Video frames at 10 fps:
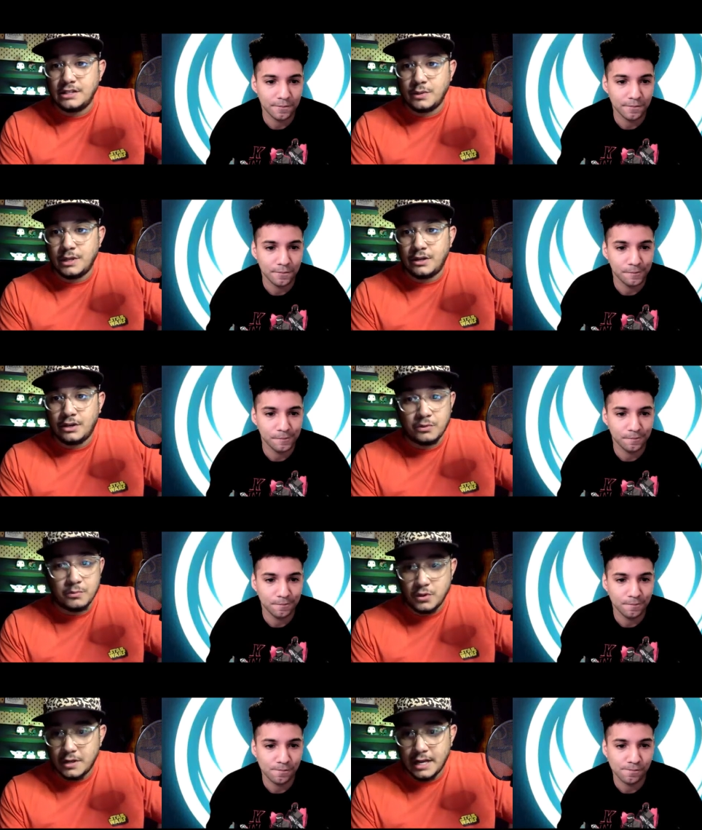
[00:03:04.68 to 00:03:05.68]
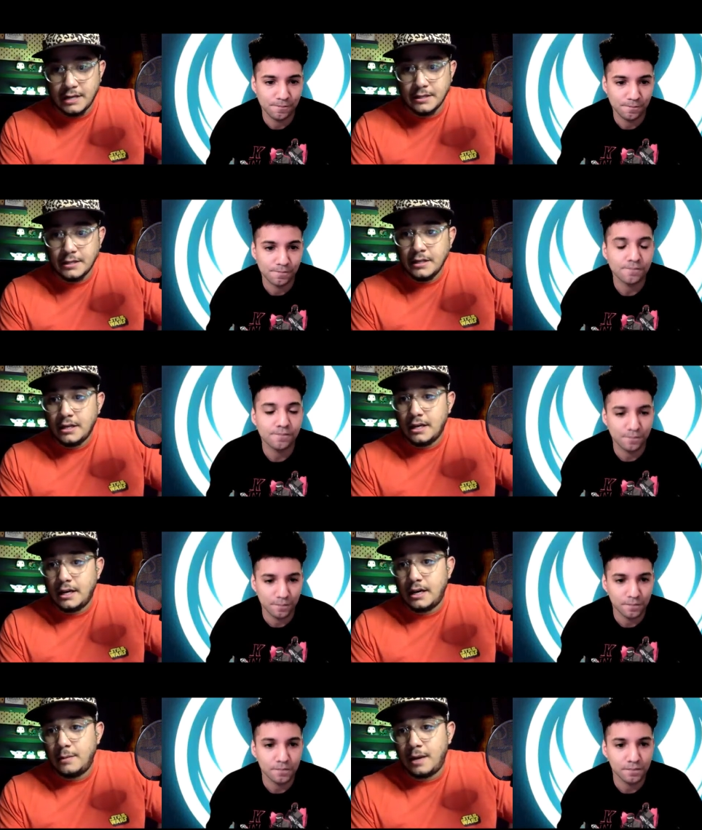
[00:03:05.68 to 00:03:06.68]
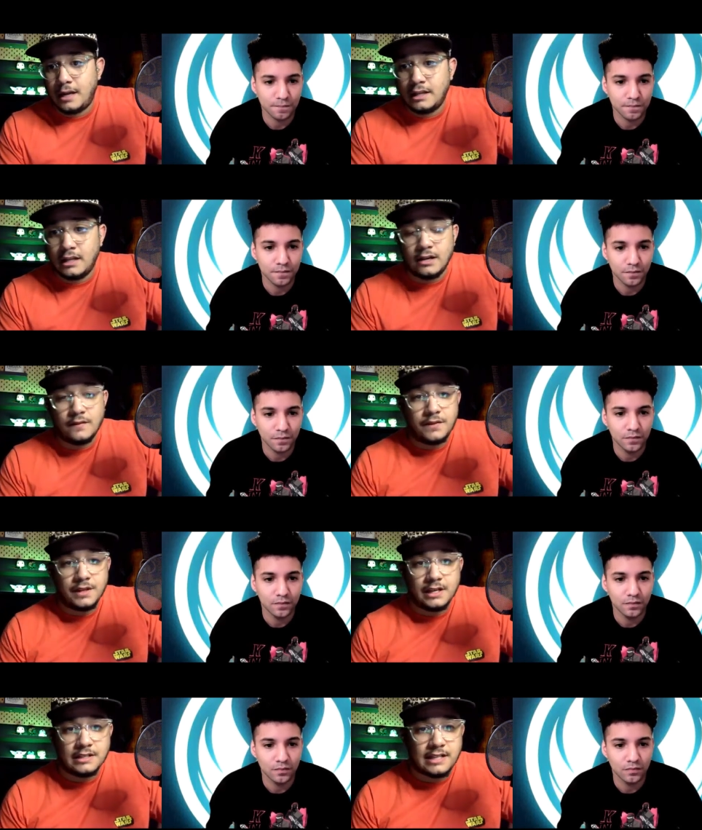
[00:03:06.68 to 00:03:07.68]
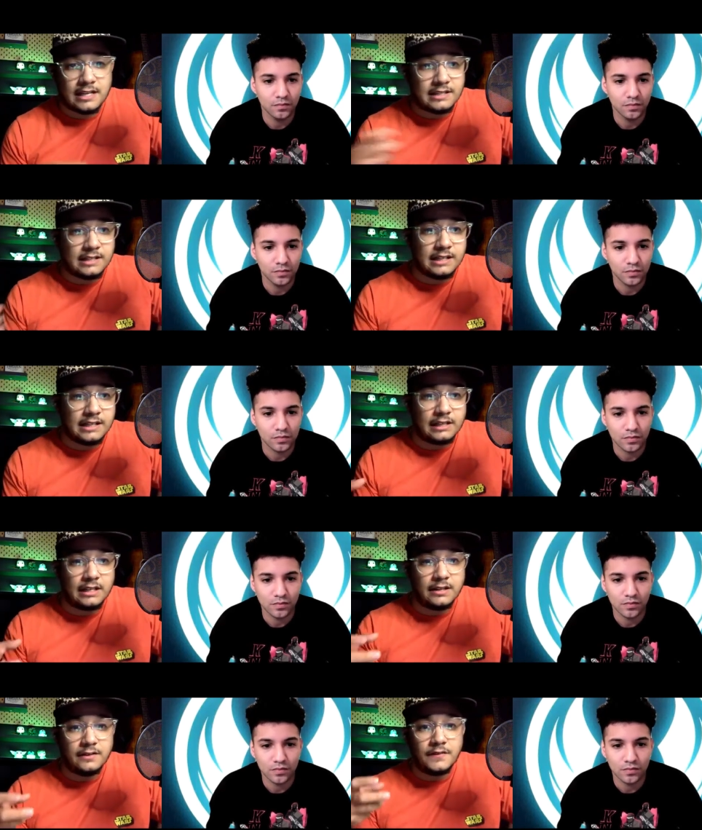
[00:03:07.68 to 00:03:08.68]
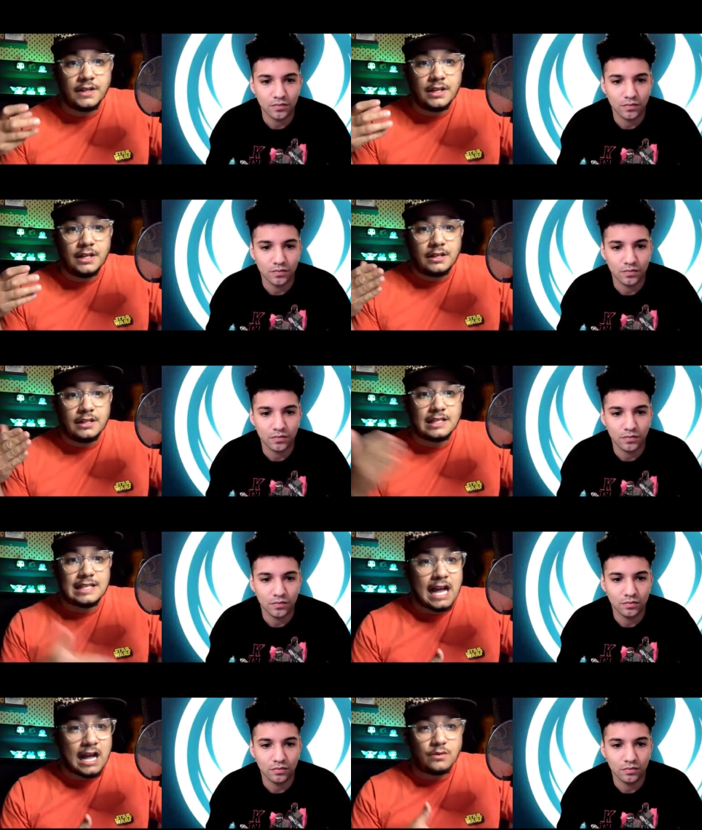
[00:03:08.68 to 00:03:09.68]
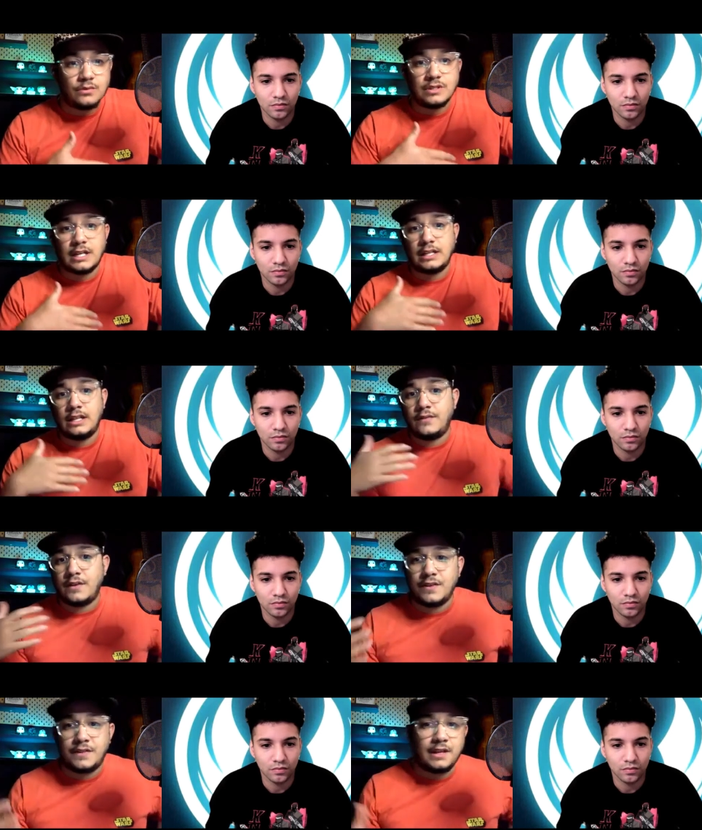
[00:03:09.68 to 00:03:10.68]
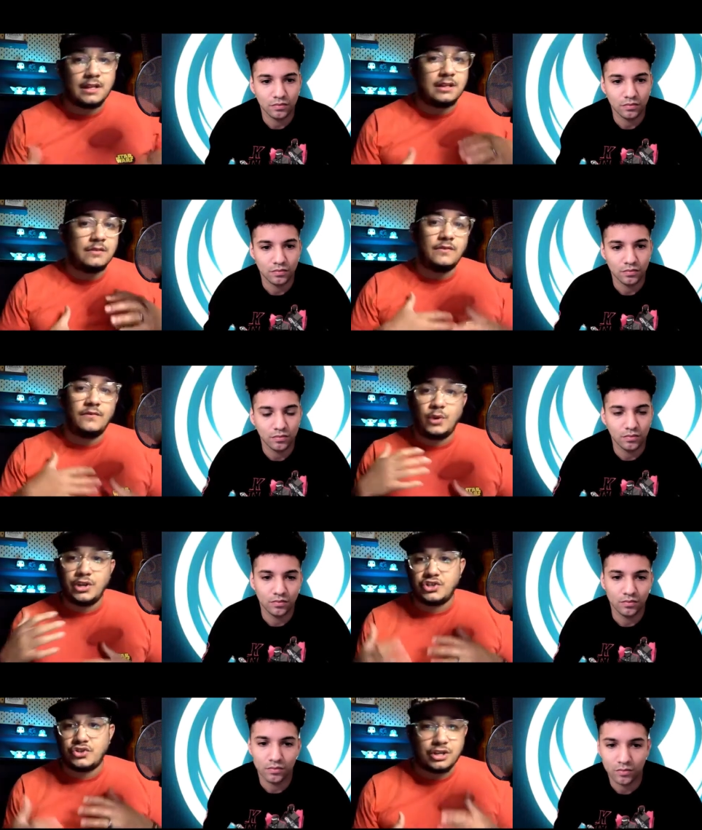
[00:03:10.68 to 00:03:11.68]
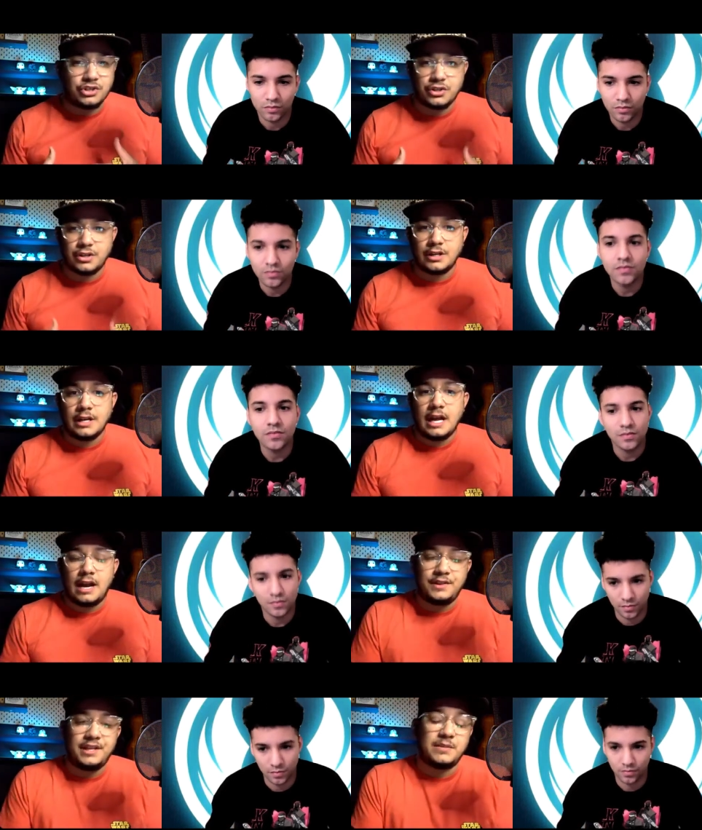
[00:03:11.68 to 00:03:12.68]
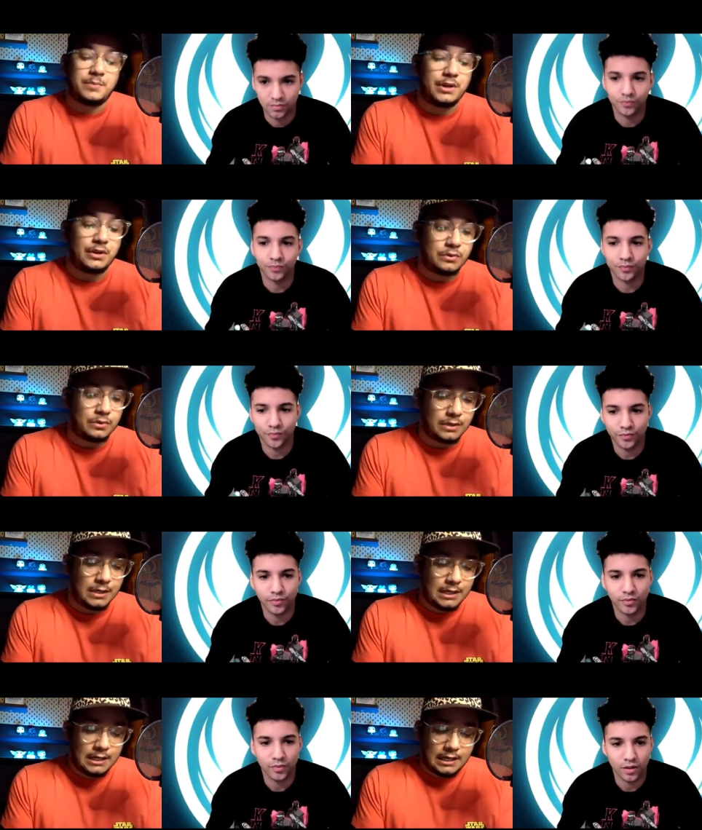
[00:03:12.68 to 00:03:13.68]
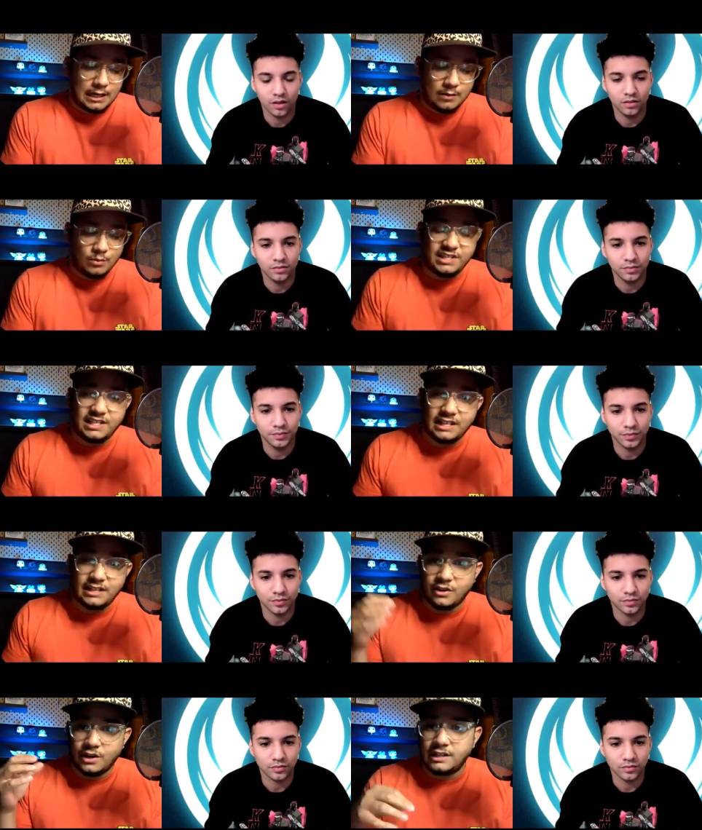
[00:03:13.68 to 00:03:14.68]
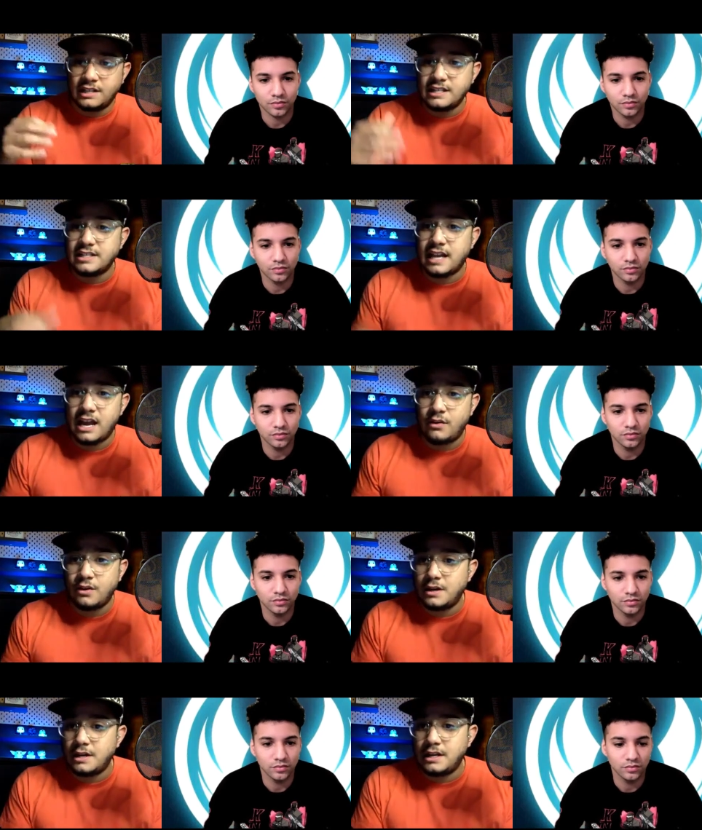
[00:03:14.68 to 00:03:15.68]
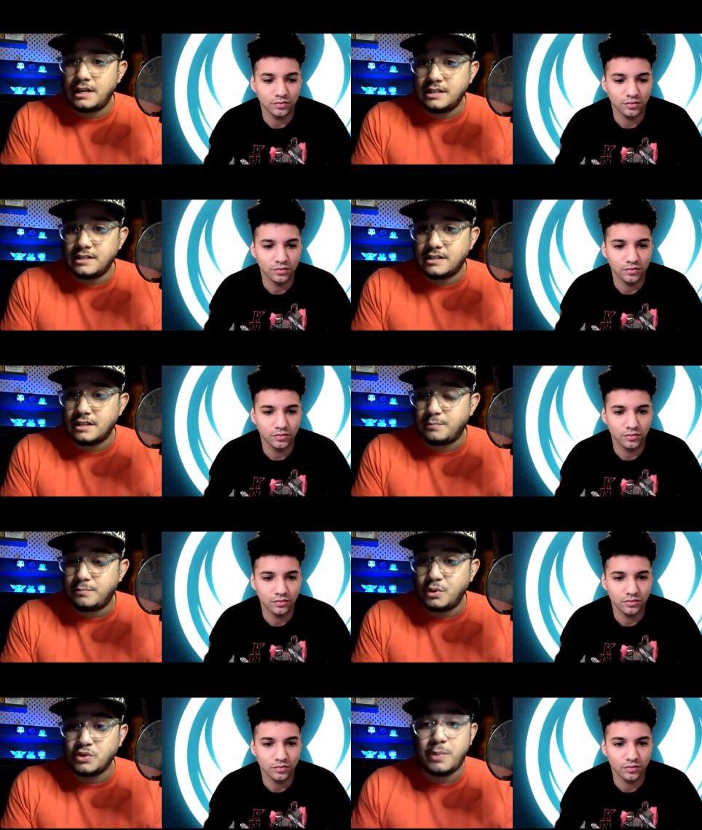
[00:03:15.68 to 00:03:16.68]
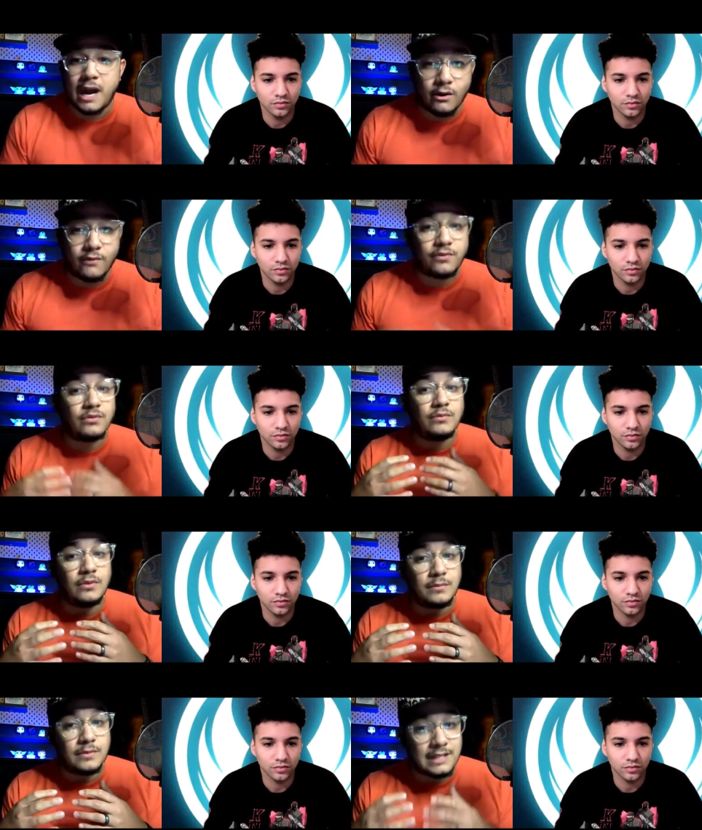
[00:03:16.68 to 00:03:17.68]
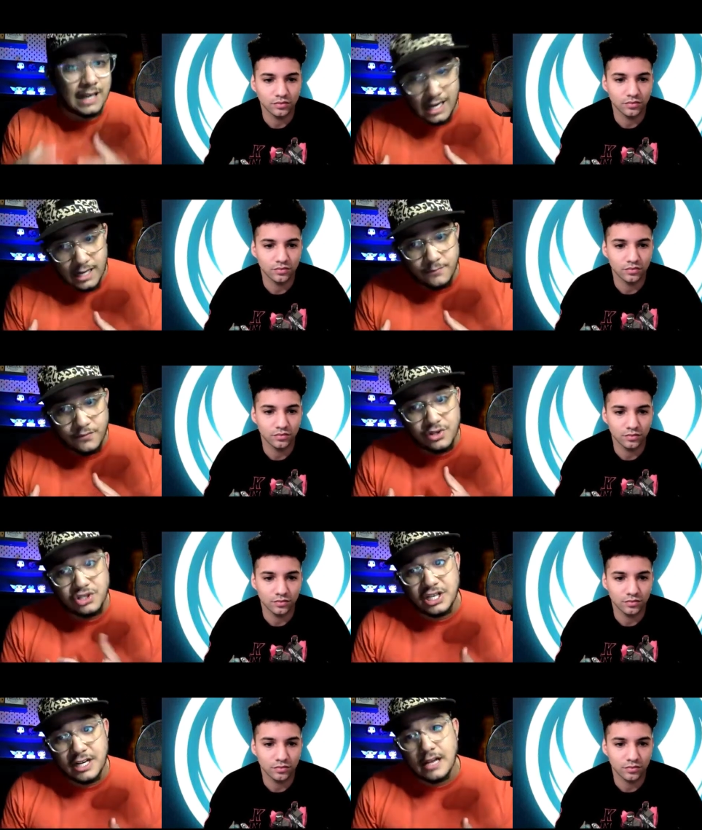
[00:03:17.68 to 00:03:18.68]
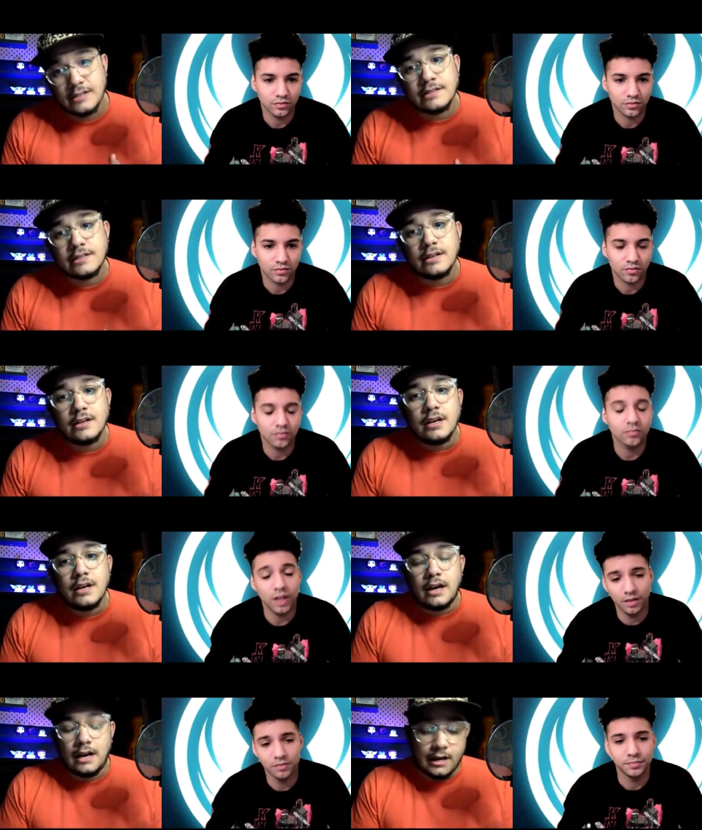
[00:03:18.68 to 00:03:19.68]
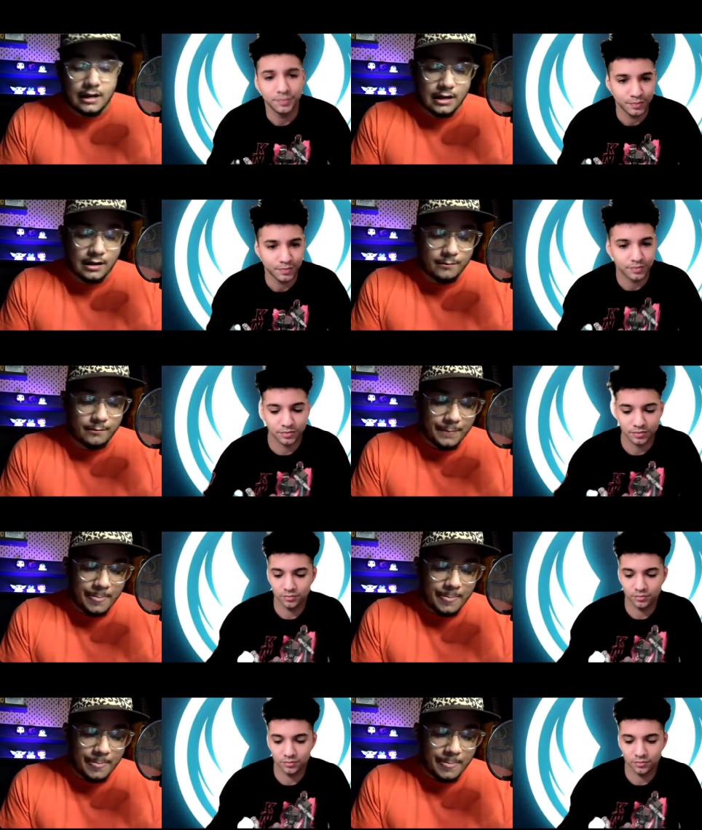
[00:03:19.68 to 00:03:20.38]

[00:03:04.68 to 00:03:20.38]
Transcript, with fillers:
Speaker 1: to it on Audible again. Um, I love the intensity. I love the sounds. I love everything. The, the voice structure, everything is pretty cool. Um, we see during this era, it is the most powerful time for the Jedi's. Yeah. Um,